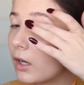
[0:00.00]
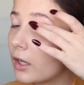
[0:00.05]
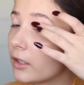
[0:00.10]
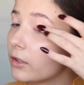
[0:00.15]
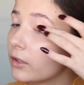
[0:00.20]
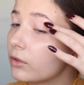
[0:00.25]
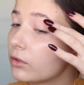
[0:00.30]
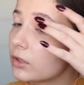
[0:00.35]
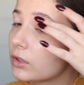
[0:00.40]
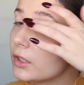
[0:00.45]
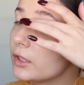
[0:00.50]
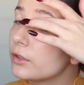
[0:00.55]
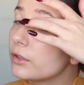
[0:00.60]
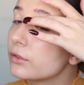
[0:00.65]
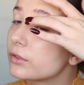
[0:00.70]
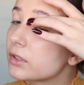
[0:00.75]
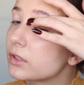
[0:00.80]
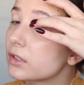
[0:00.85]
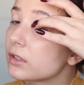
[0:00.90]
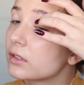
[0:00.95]
I usually
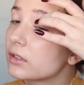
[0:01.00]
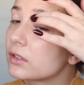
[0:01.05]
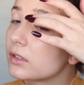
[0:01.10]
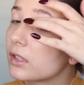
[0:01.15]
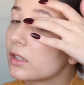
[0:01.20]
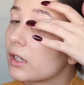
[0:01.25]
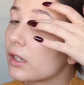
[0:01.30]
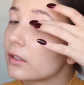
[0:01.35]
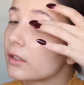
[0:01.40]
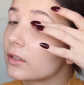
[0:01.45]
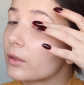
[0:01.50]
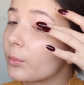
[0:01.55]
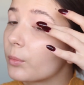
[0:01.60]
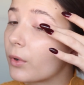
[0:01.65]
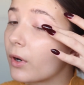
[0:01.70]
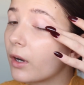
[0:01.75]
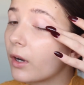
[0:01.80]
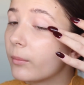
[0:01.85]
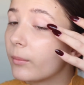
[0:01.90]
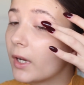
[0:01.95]
use concealer to
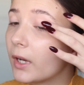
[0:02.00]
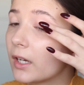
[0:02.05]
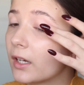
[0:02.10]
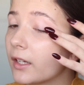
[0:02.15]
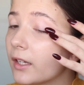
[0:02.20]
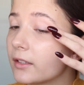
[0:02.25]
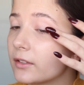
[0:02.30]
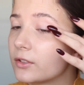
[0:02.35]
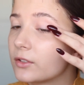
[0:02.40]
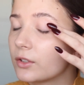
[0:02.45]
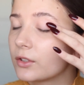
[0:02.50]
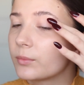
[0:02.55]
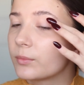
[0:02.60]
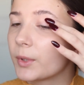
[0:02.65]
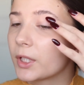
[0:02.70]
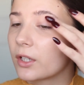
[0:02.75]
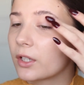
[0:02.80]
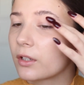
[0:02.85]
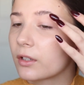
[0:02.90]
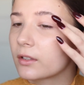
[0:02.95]
prime my lids just
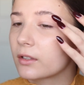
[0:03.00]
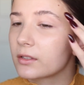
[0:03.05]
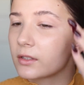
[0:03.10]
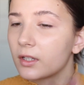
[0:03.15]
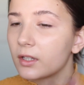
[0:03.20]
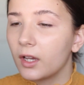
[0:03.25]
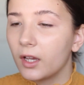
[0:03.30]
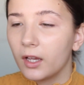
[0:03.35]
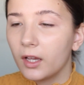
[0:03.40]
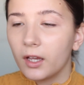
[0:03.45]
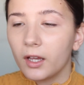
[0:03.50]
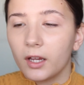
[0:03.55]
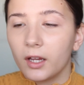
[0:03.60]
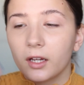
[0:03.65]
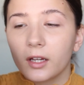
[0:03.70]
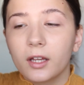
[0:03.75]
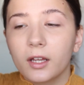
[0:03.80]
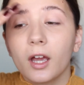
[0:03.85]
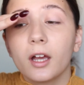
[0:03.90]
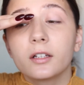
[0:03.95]
because
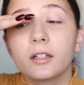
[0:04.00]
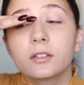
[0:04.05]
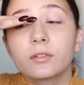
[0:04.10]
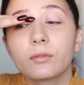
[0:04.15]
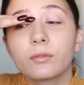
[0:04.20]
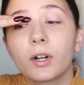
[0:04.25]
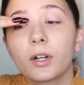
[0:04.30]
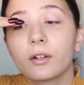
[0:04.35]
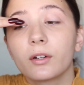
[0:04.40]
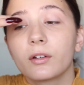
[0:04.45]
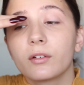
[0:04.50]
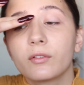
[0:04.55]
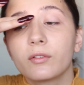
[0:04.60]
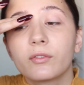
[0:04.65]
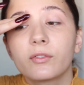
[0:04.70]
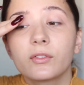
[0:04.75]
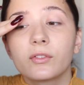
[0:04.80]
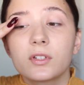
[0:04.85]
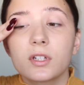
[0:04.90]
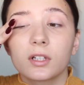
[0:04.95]
it gets rid of
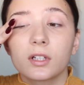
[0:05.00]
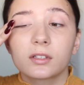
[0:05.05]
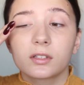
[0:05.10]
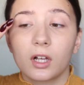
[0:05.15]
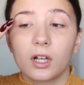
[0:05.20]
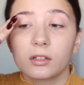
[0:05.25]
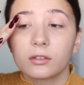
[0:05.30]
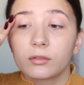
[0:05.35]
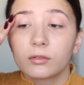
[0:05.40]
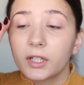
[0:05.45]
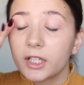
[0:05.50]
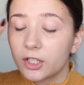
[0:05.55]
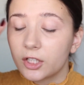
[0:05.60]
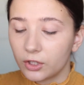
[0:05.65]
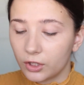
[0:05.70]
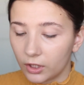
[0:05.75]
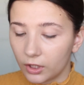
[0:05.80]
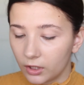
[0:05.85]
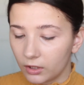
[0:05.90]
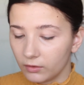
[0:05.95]

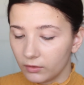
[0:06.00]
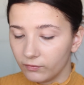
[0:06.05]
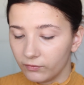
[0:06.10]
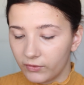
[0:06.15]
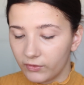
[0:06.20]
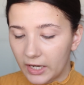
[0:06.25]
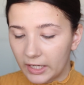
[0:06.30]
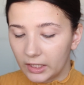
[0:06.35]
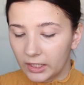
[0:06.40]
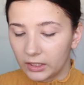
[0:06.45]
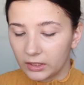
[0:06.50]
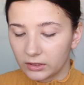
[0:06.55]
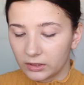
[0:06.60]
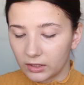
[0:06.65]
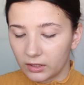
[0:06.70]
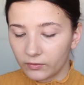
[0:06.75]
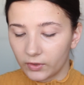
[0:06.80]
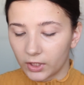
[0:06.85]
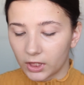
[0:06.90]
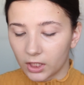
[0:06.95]
discoloration and veins
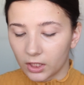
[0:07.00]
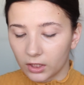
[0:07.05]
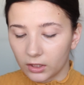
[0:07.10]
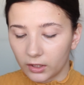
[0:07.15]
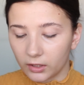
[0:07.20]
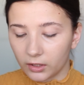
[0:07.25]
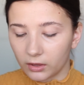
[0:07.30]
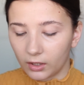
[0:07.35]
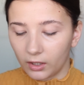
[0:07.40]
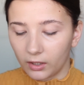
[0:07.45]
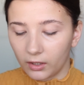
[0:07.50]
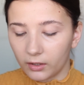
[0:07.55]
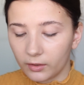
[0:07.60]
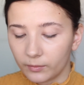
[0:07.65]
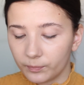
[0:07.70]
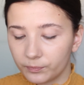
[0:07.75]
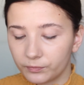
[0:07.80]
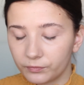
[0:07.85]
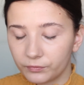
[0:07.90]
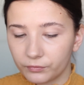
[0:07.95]
and everything like that.
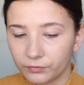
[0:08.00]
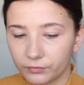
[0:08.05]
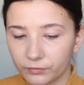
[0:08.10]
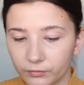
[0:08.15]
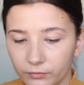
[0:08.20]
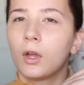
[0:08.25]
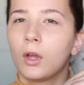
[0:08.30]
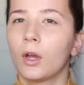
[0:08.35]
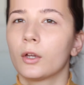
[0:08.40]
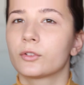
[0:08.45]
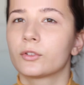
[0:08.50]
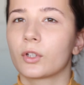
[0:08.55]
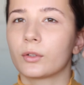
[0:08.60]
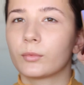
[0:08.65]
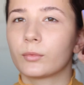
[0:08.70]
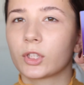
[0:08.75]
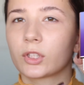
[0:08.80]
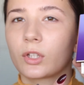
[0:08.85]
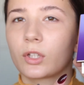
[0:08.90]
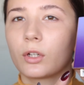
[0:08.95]
So
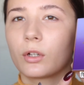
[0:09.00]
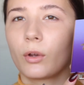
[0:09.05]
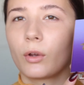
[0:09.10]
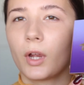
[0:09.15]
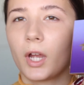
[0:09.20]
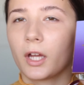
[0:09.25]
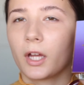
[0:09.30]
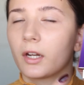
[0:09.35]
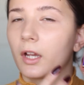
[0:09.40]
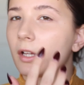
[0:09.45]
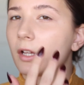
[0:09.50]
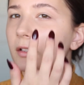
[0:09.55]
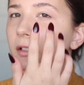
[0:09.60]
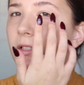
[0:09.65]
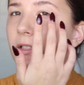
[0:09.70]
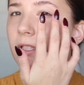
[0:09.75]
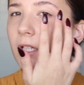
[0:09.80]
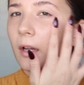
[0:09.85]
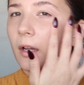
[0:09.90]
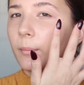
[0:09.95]
I'm just going to go ahead and
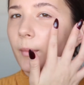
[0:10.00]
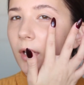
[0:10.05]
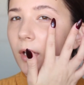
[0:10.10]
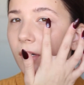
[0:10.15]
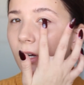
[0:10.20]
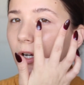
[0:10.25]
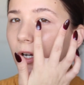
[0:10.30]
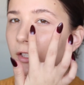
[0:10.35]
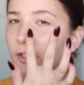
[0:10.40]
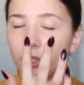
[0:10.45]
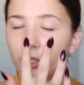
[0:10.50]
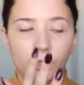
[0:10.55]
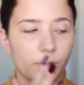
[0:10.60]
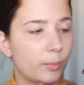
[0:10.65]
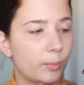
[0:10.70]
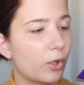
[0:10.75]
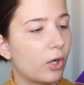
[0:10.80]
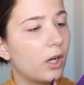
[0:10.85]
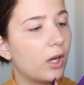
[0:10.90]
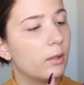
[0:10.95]
set my
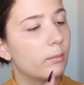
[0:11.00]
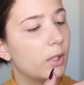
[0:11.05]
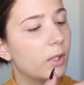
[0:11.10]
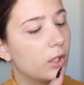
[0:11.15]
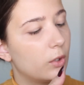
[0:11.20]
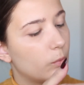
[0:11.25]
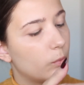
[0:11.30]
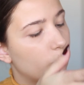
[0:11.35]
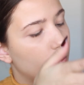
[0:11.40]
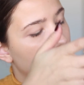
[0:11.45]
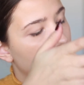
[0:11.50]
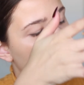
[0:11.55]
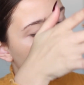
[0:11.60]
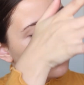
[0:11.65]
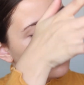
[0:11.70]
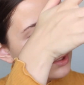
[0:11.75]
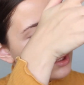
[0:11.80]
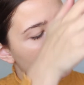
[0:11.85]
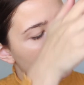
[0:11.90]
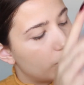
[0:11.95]
eyeshadow primer
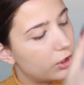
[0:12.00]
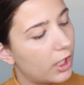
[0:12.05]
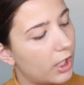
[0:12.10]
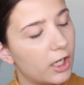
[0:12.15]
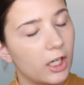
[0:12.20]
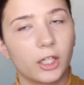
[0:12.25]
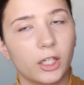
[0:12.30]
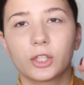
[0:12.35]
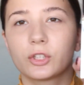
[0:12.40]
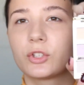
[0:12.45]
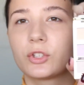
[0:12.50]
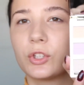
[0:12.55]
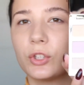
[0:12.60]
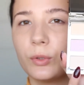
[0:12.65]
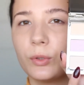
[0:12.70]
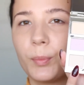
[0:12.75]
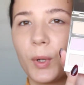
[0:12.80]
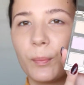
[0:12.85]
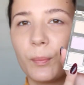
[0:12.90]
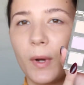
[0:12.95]
with the shade
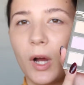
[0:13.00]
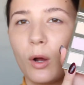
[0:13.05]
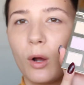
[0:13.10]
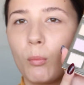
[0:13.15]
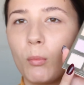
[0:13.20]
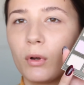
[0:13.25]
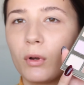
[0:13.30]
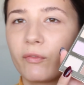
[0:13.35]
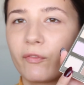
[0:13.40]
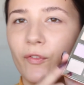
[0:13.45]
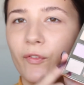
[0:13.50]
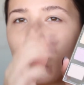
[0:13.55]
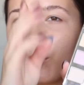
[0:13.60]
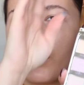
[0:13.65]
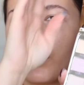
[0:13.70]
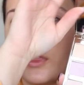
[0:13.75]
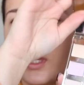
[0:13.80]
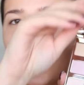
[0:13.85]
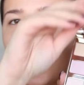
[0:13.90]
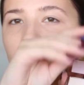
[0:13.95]
Supermum
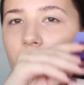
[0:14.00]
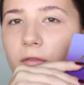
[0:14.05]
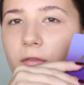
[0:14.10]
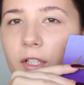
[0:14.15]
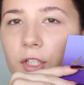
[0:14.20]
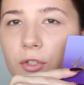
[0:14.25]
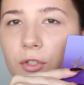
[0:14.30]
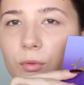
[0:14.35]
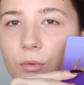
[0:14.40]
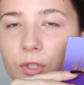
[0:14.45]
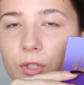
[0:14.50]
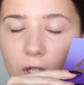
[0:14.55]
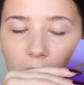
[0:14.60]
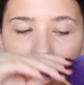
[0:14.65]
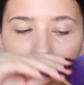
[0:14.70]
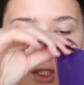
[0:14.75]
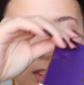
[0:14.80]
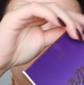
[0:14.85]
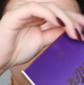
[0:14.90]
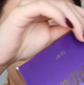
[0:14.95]
from the original
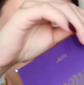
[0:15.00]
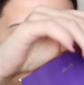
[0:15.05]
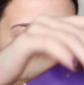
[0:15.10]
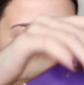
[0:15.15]
Tarte